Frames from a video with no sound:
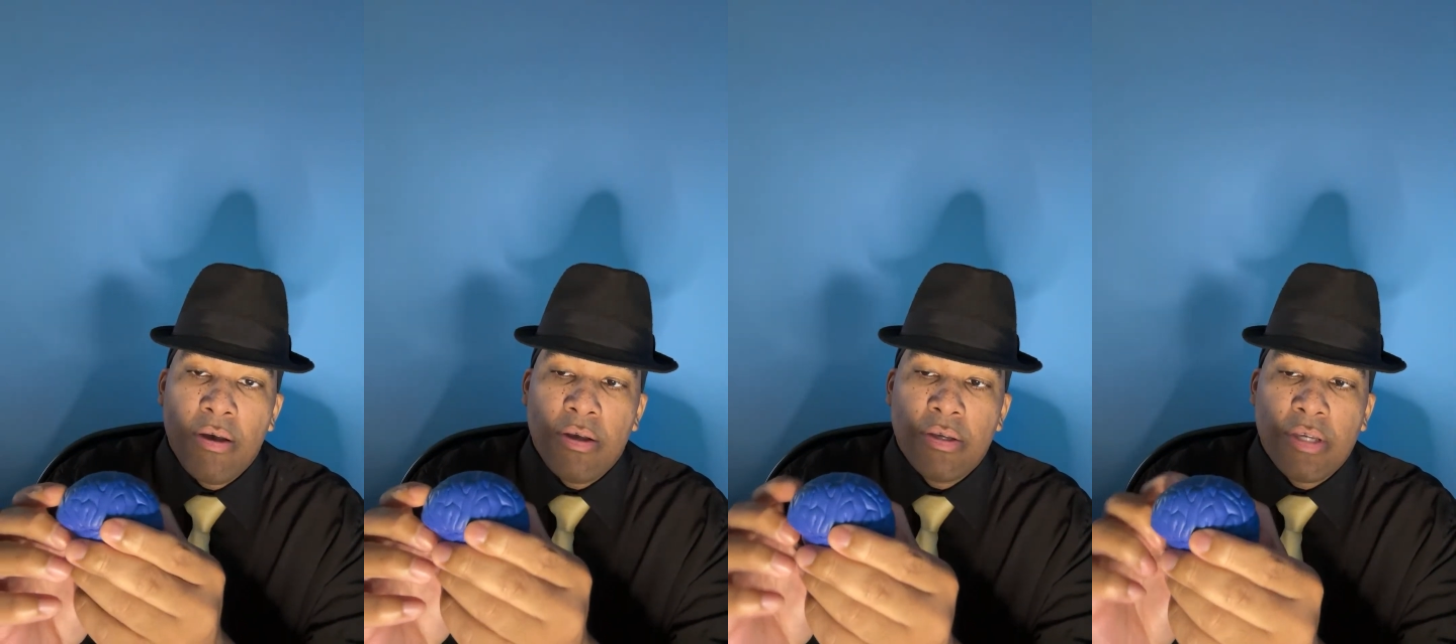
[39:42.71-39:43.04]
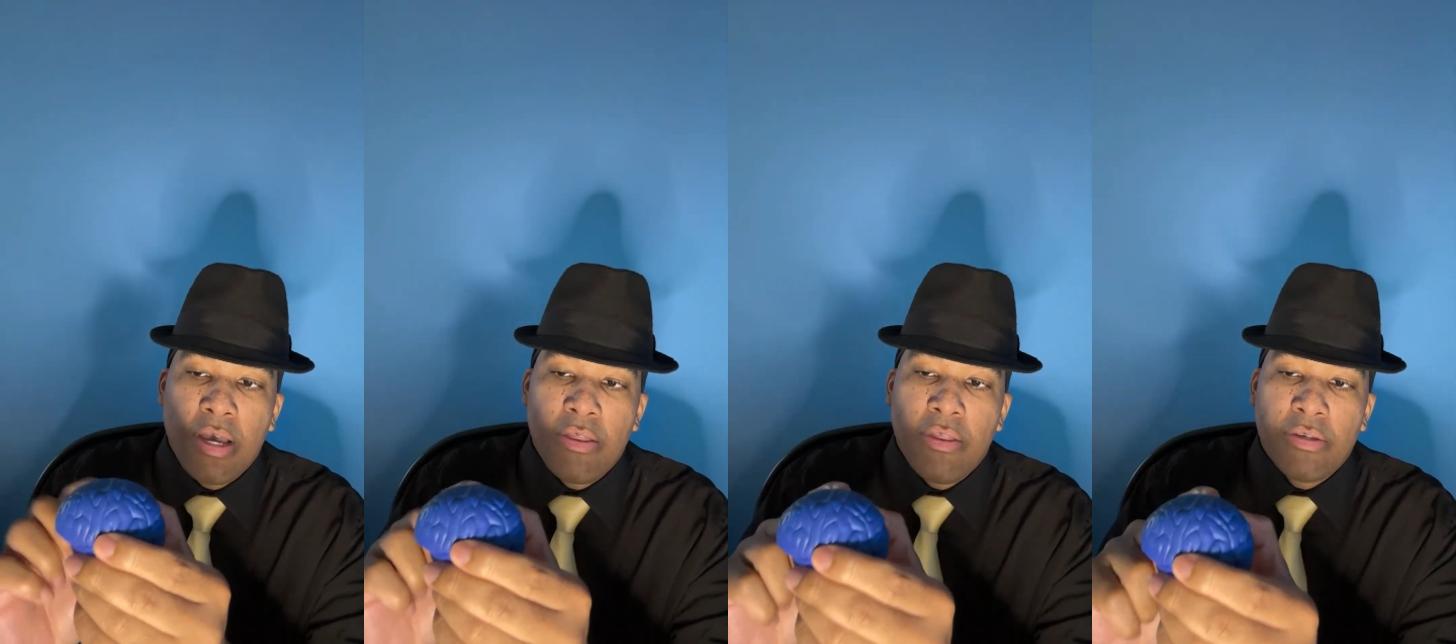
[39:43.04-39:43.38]

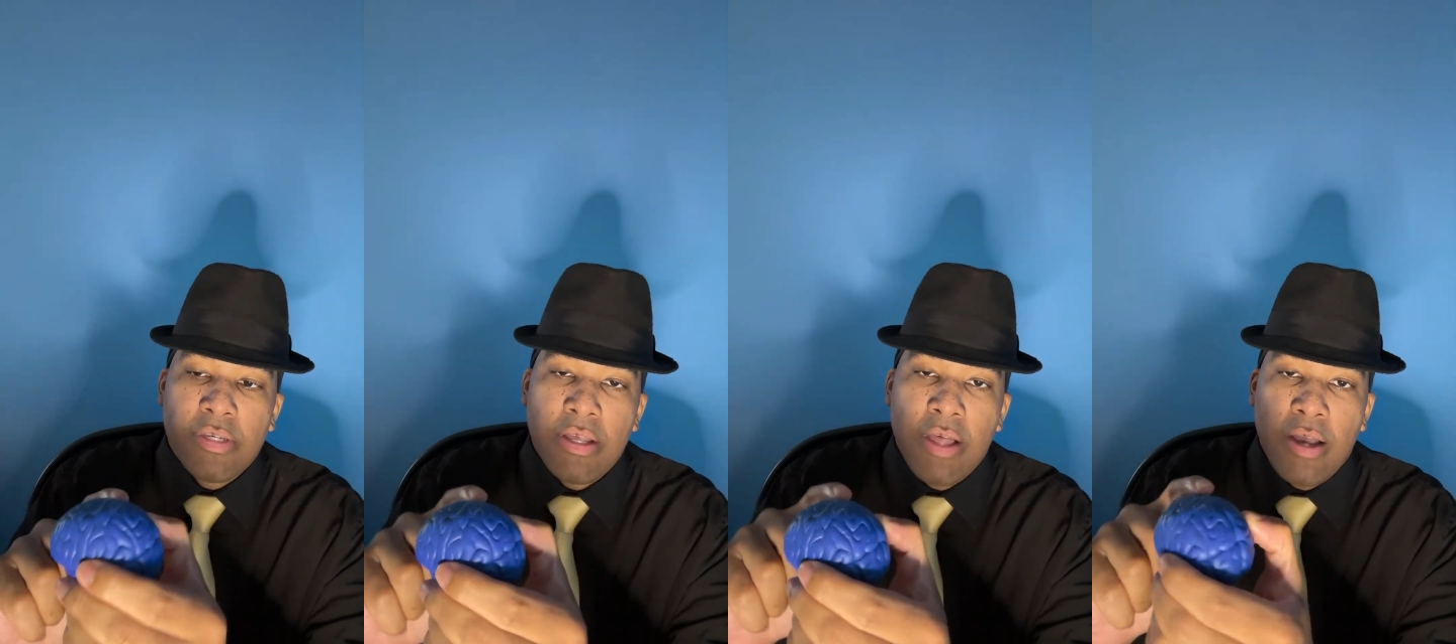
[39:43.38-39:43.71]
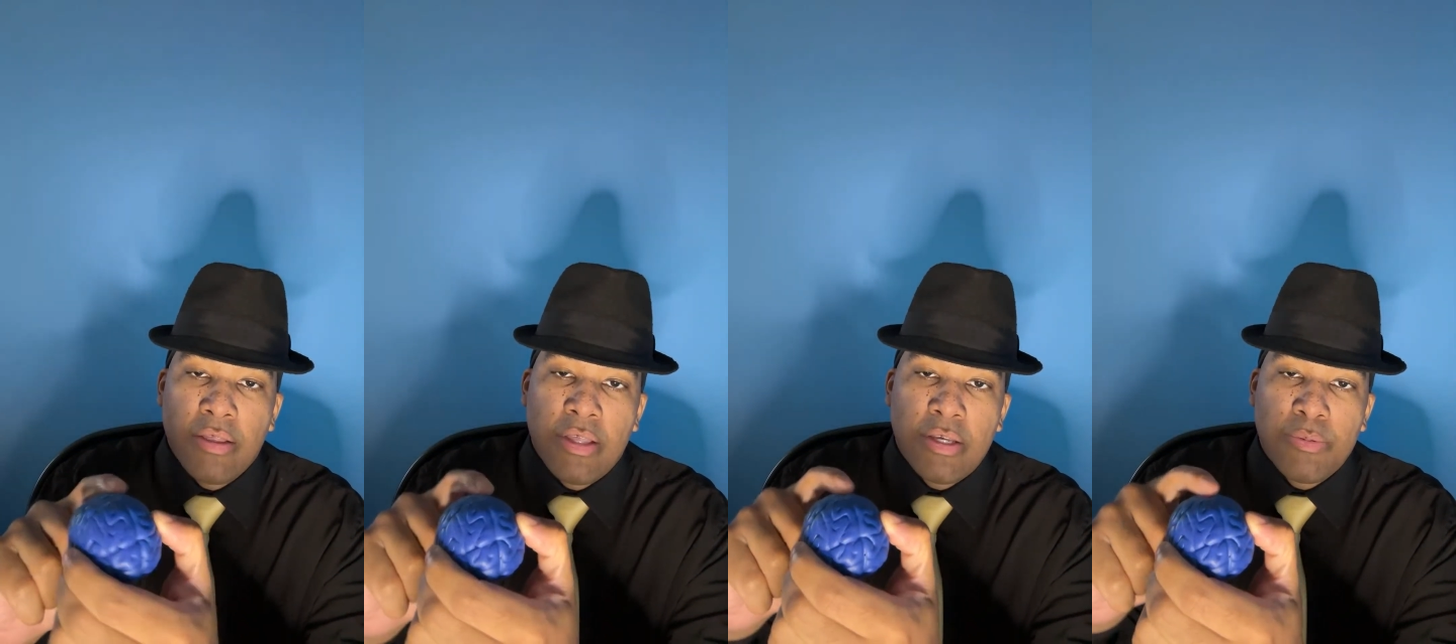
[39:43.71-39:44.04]
they'll say
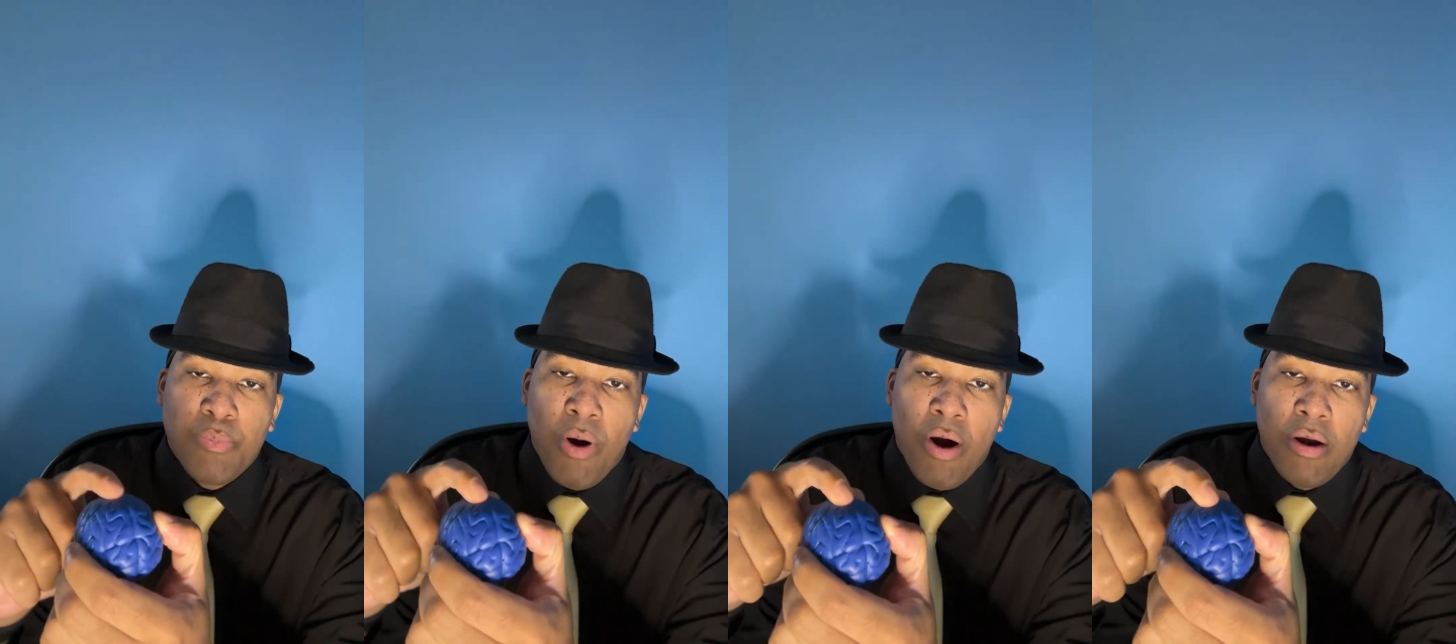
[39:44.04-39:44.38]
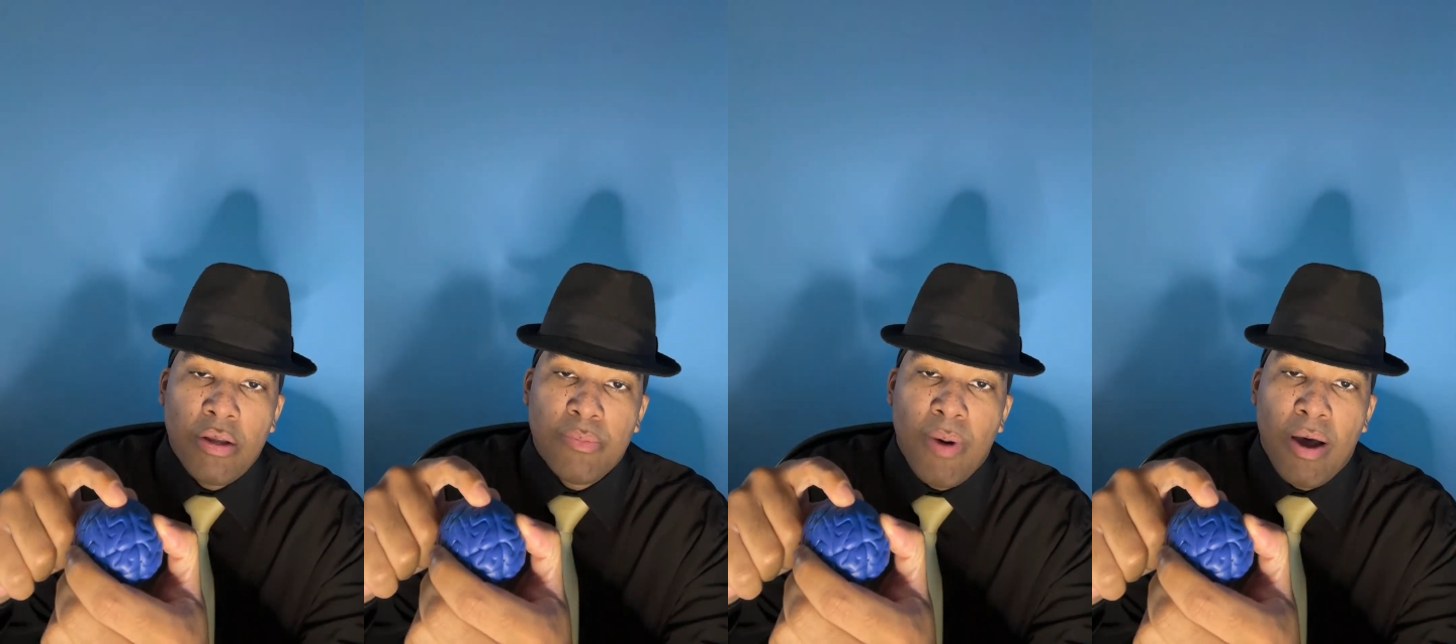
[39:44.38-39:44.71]
like this part
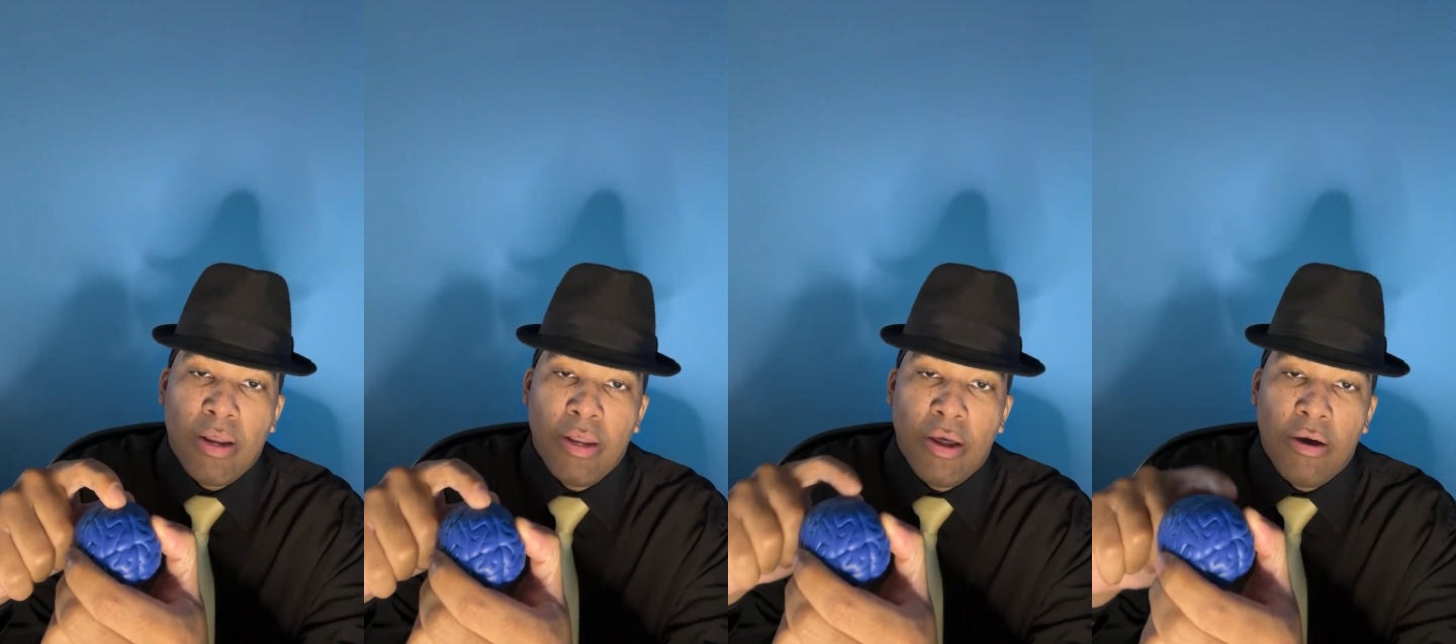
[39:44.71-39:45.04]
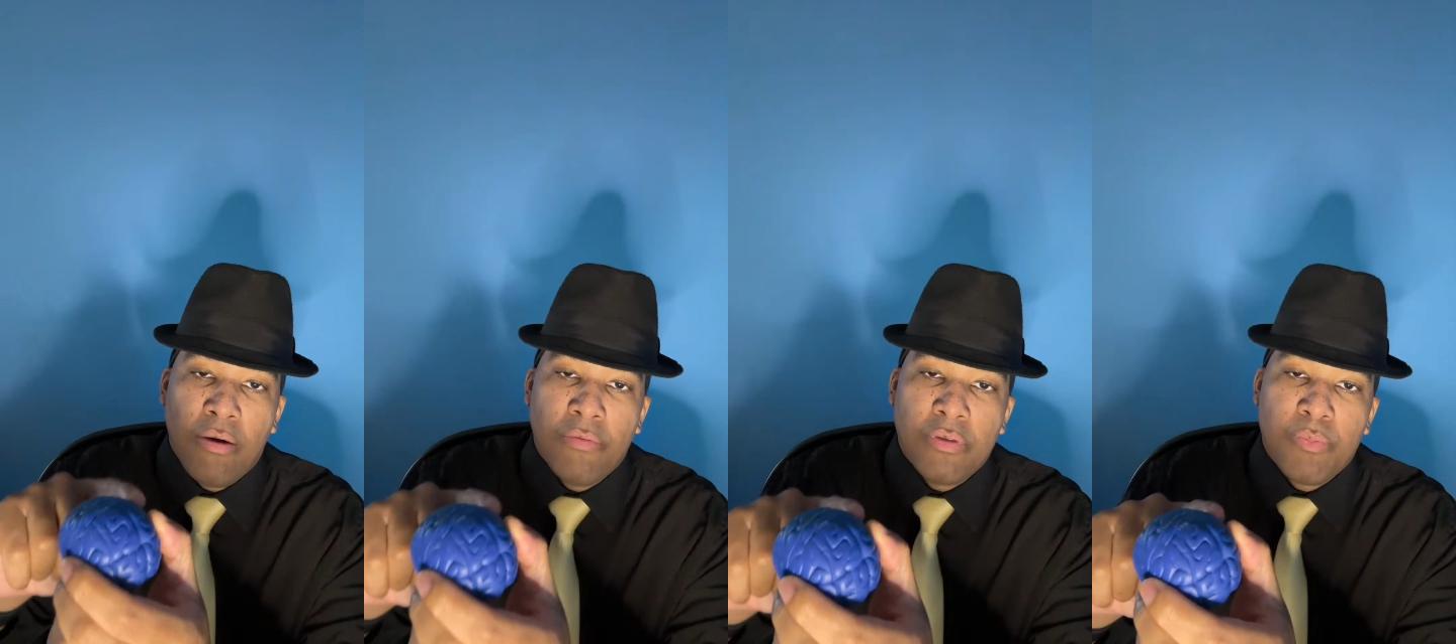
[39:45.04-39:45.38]
is about
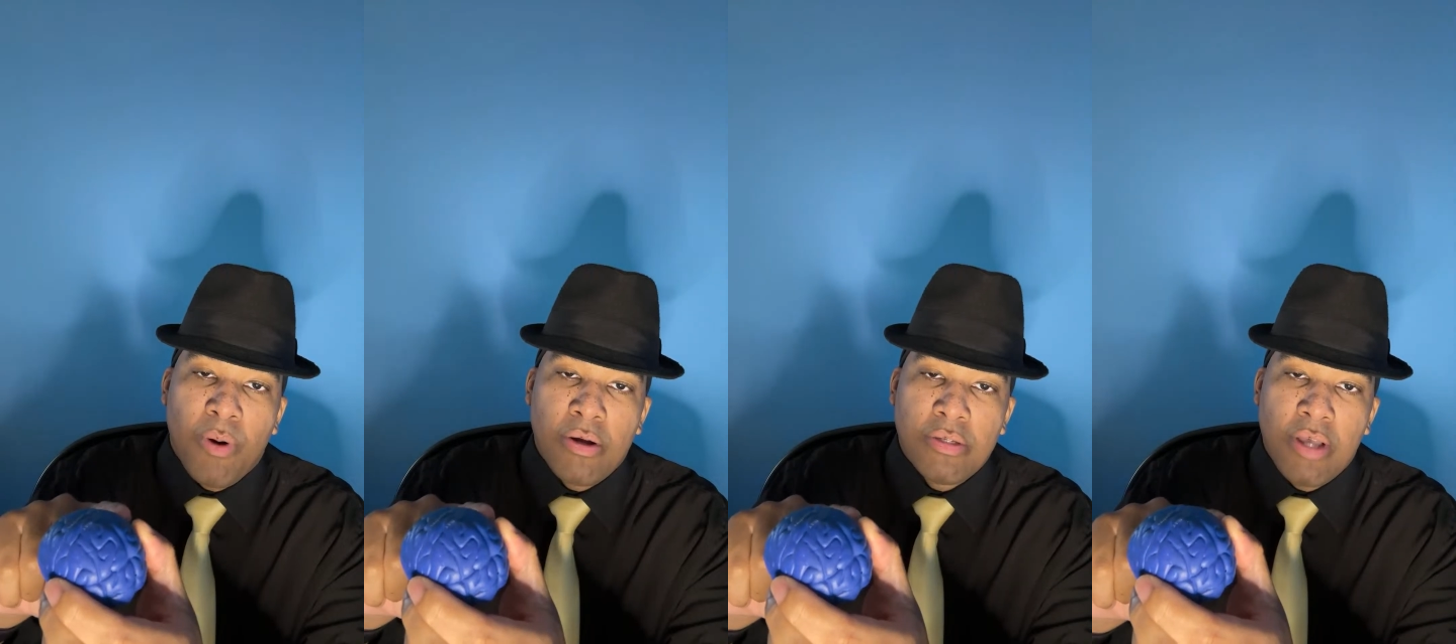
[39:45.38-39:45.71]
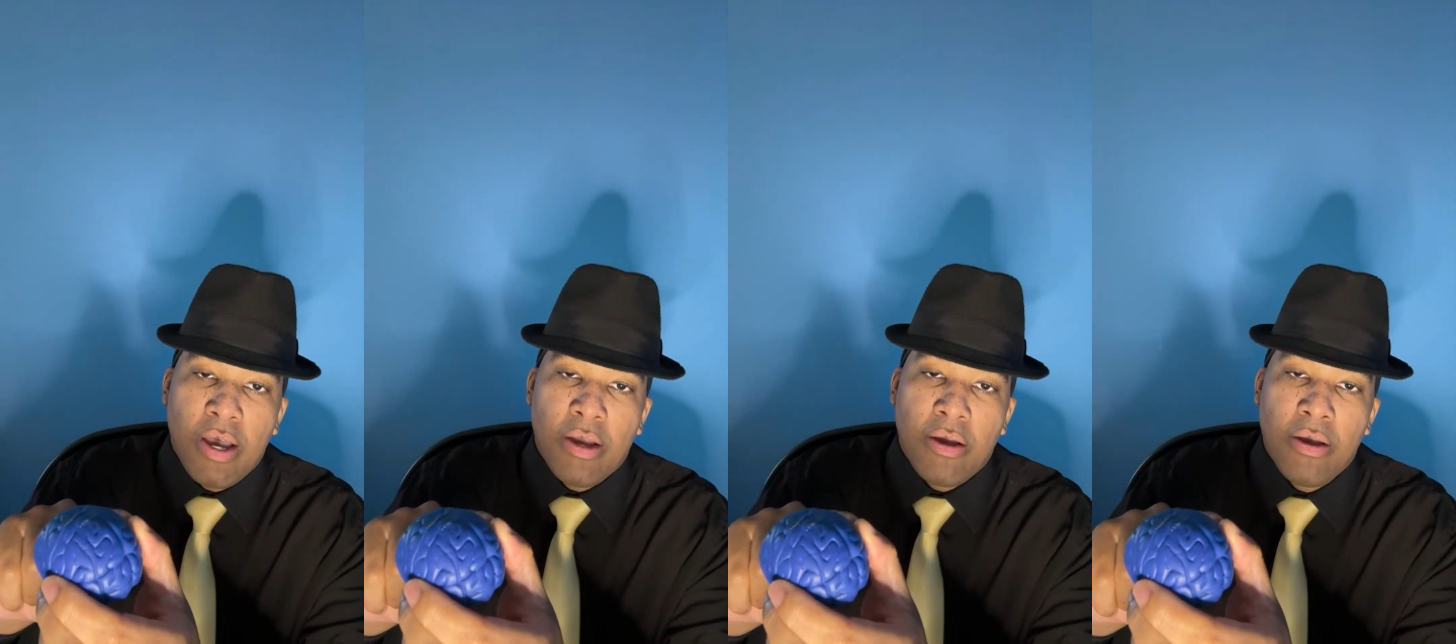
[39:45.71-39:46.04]
love, this part is
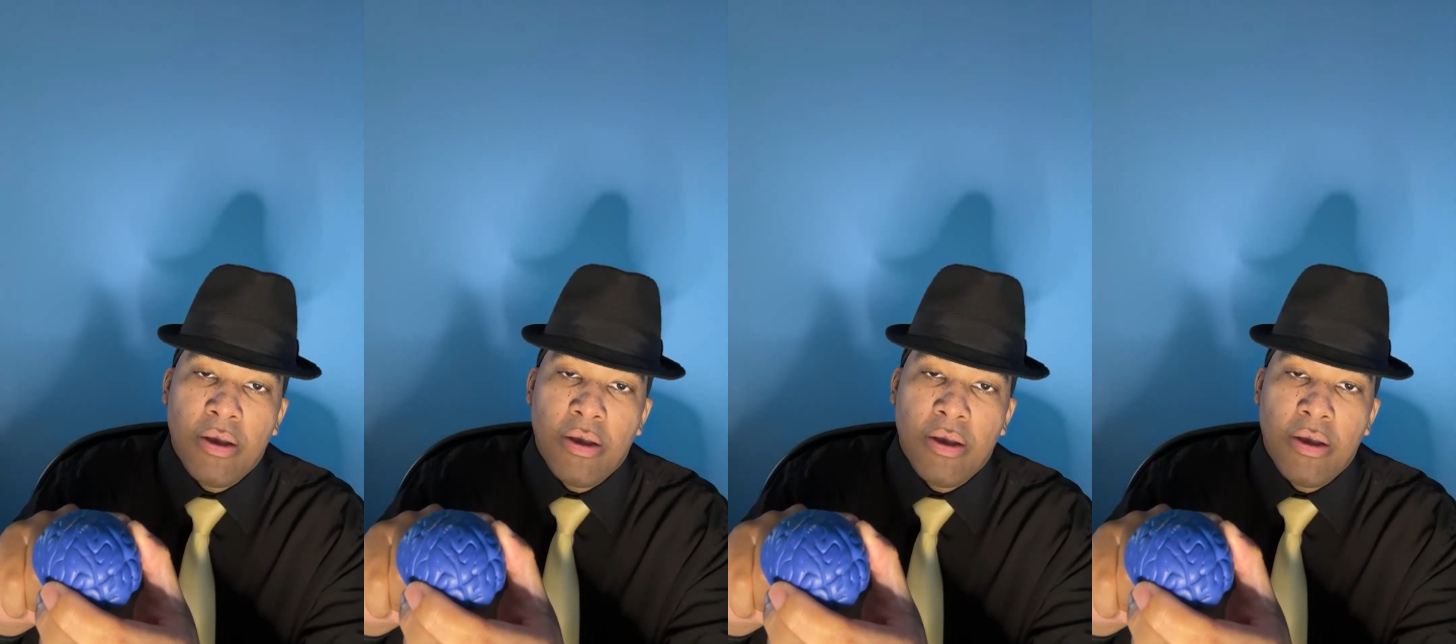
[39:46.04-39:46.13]
like